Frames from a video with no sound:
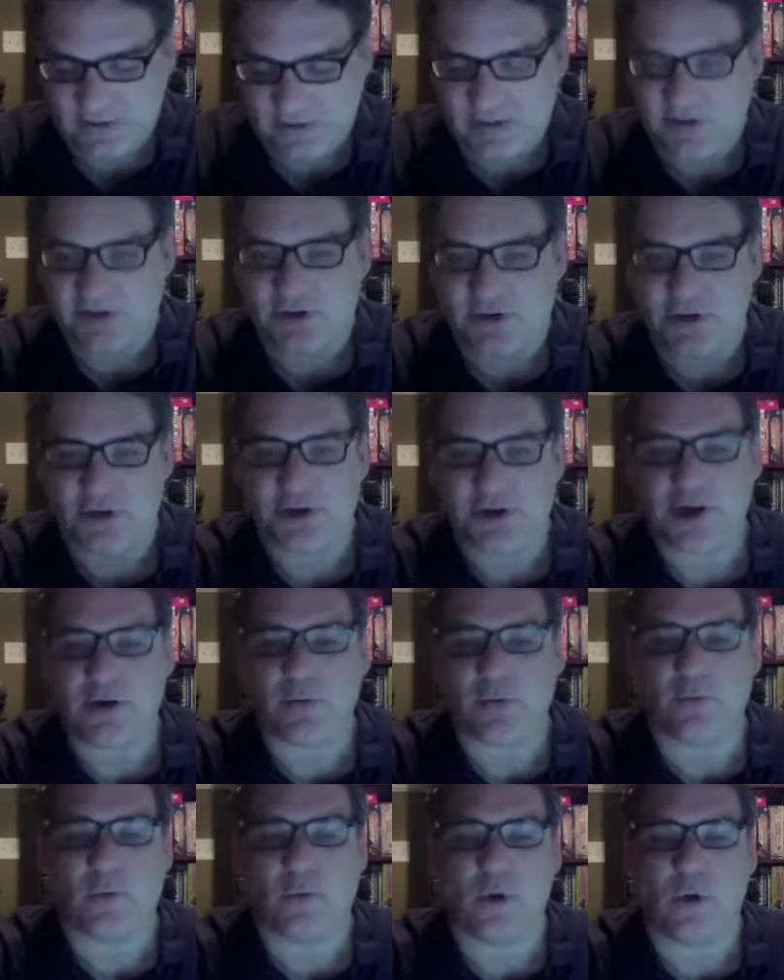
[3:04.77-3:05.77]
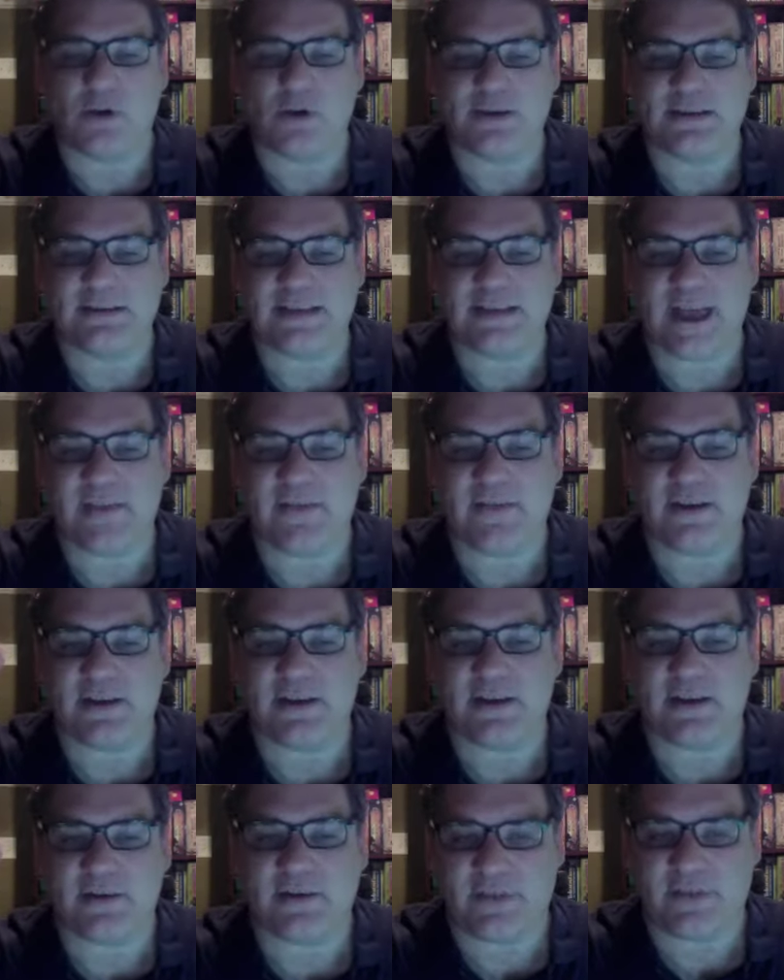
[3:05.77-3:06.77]
So you're going to roll
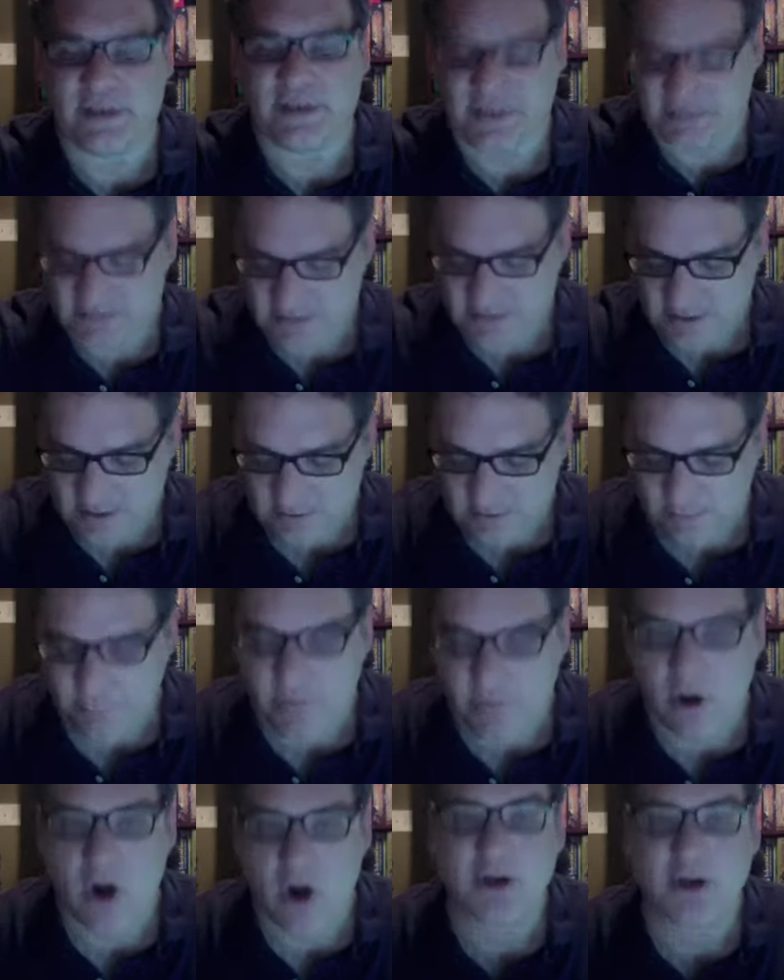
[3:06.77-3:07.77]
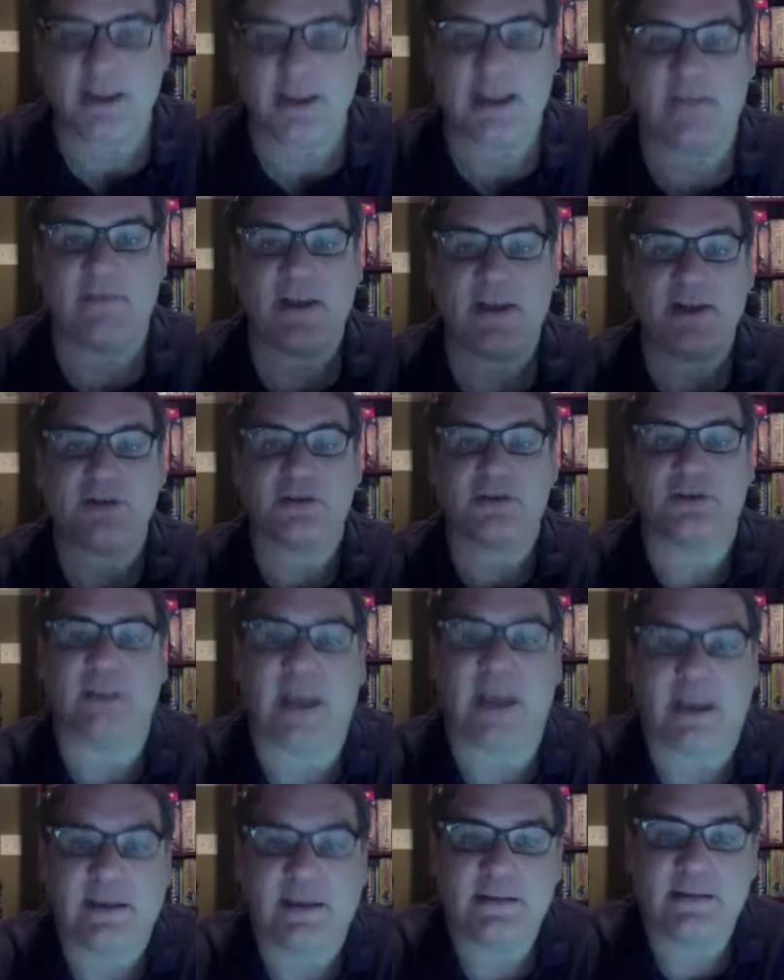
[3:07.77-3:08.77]
7 of these party adventure
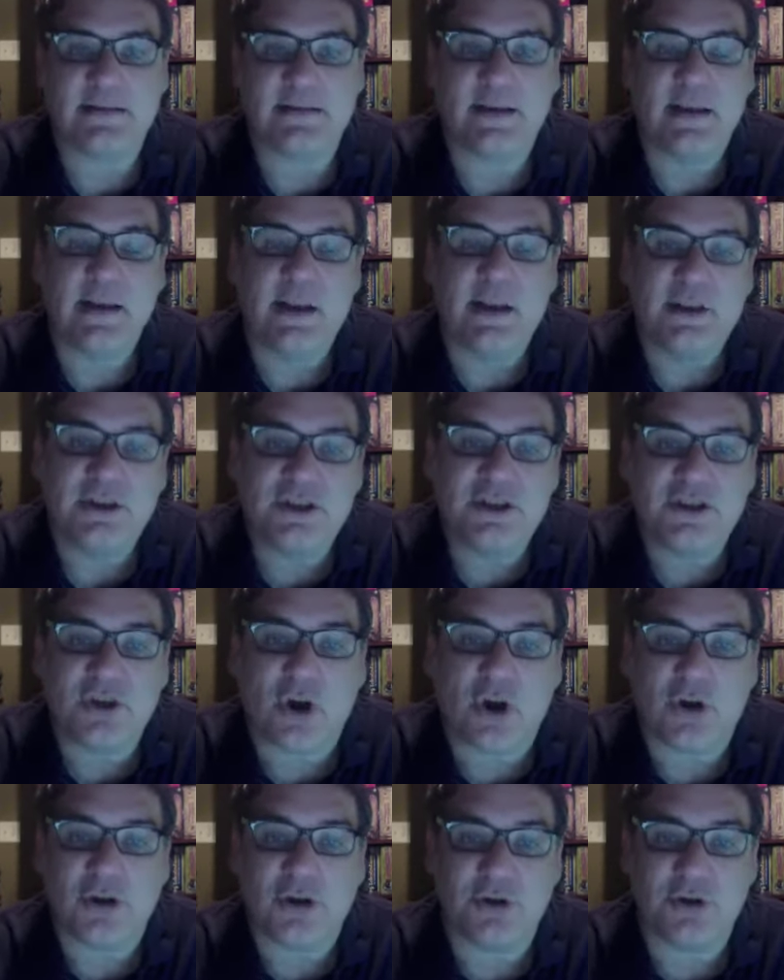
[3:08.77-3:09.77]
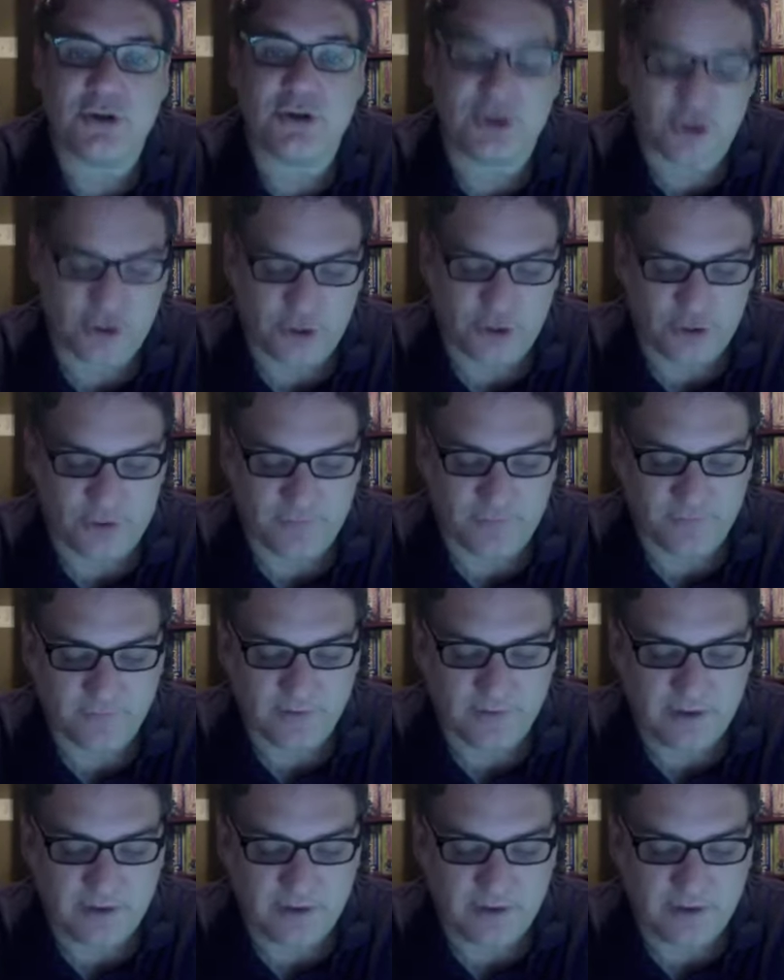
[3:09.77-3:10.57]
dice to start your turn.